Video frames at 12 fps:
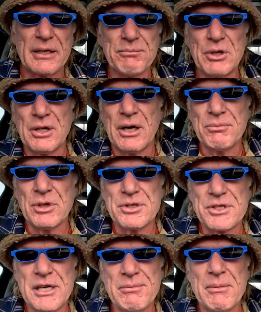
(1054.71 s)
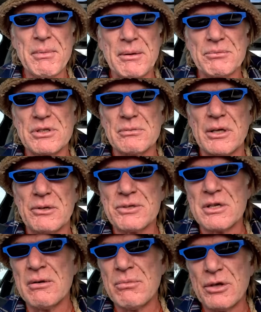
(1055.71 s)
I'm not I'm not seeing my mum tomorrow,
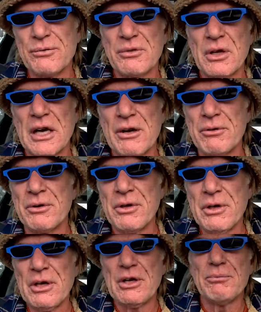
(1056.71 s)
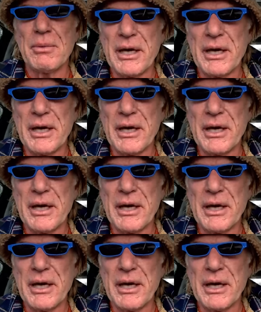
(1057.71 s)
so I'm off to go and